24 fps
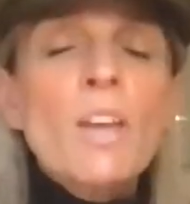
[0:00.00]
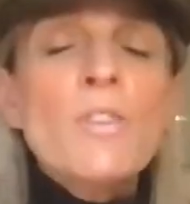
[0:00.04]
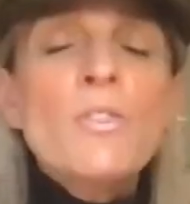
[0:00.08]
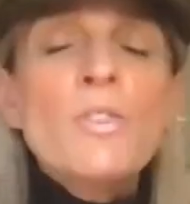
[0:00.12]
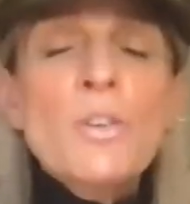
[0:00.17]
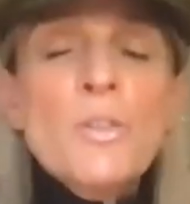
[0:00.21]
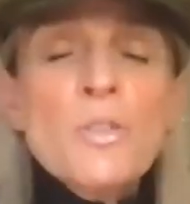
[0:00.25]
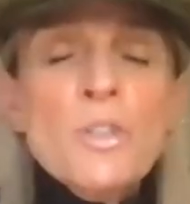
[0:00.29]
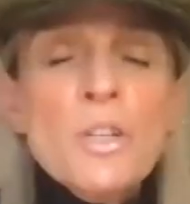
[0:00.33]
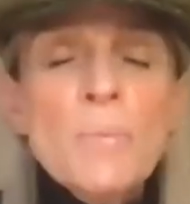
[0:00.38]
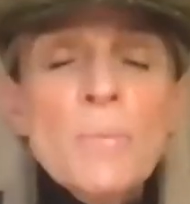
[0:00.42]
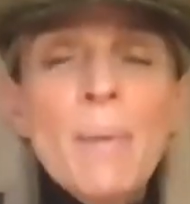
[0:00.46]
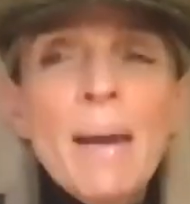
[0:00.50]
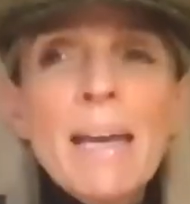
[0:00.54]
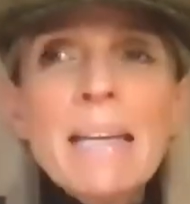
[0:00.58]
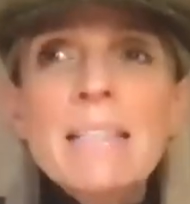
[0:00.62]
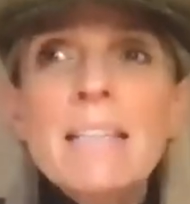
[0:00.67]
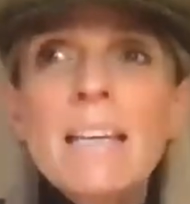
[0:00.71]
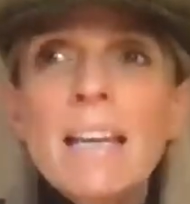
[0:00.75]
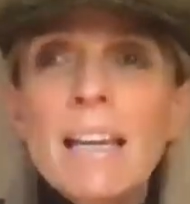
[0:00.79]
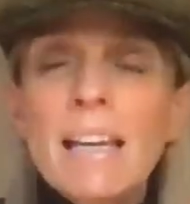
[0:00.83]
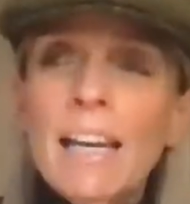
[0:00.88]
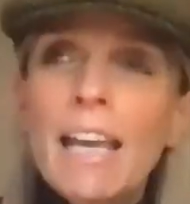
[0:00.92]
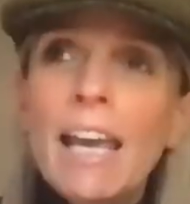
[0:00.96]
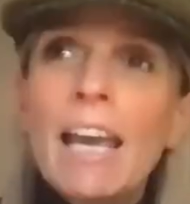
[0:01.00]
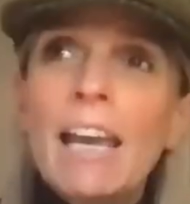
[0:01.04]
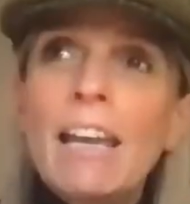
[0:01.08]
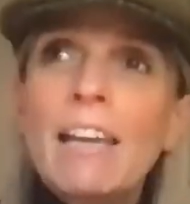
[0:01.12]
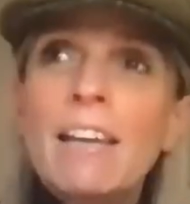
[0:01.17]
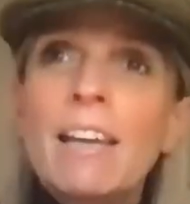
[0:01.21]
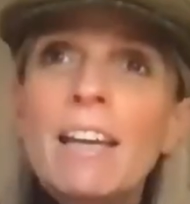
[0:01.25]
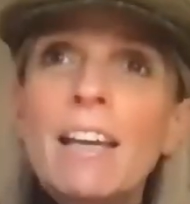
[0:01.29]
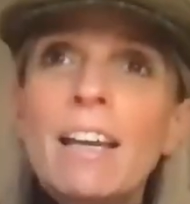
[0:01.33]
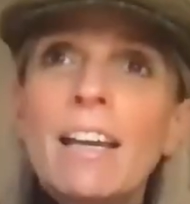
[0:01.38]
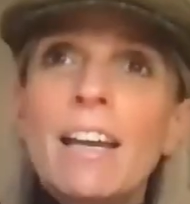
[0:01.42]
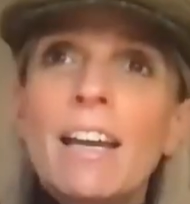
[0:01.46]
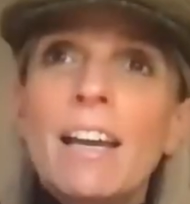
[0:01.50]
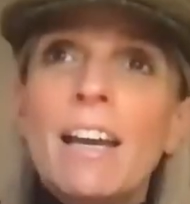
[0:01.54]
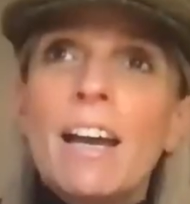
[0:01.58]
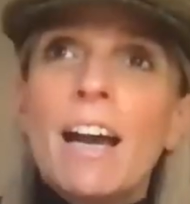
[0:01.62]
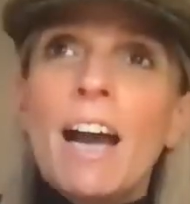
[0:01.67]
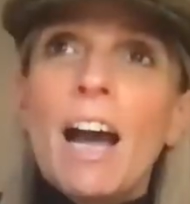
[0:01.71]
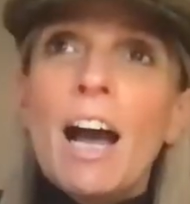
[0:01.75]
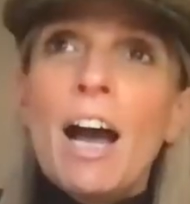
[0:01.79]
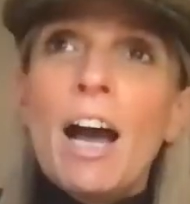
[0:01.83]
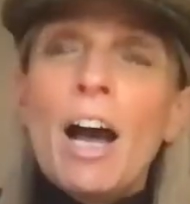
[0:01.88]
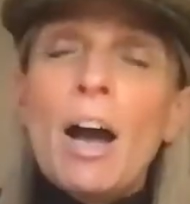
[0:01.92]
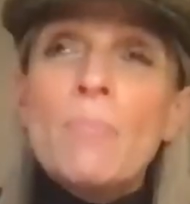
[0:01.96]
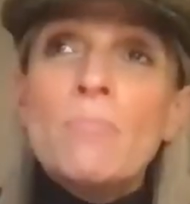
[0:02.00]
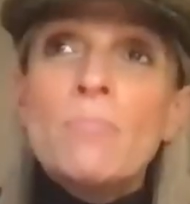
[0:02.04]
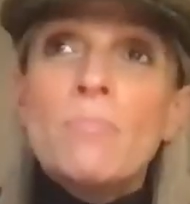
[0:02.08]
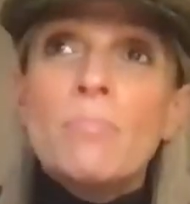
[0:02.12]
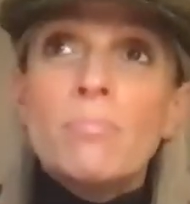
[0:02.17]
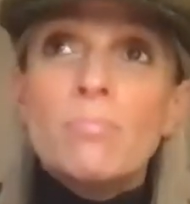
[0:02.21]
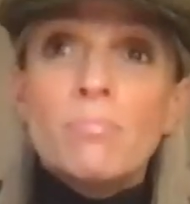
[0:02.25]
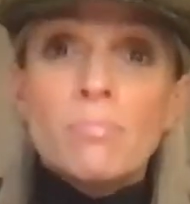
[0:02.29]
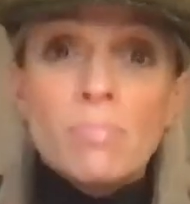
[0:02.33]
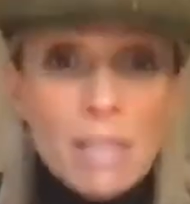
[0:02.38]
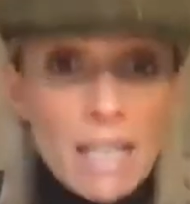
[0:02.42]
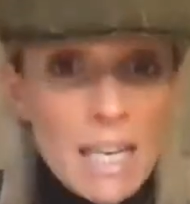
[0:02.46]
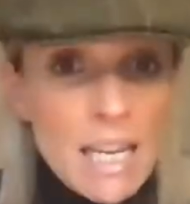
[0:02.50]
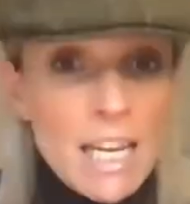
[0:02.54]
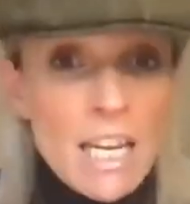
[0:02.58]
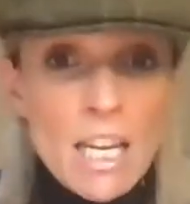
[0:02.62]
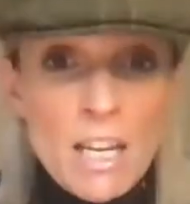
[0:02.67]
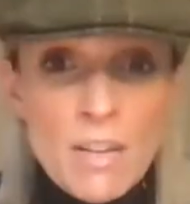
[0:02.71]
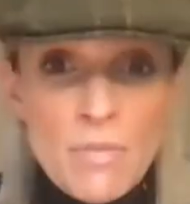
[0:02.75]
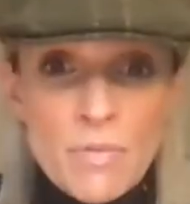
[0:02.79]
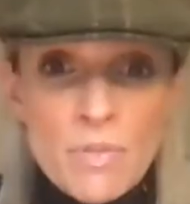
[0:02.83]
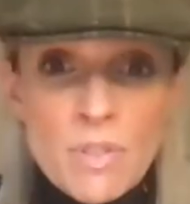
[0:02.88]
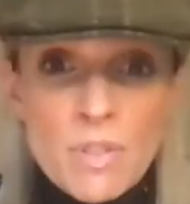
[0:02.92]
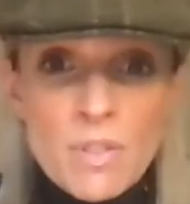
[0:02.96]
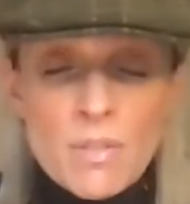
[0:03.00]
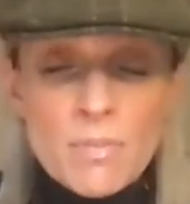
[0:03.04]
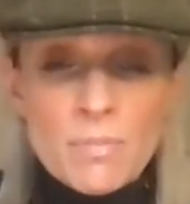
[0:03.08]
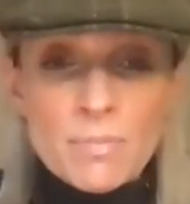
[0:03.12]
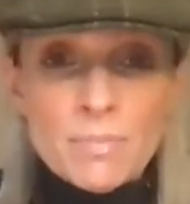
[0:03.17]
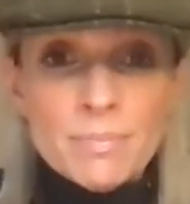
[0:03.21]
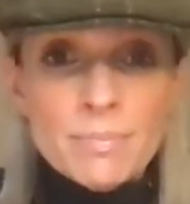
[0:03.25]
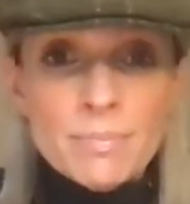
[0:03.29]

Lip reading: So she basically leaves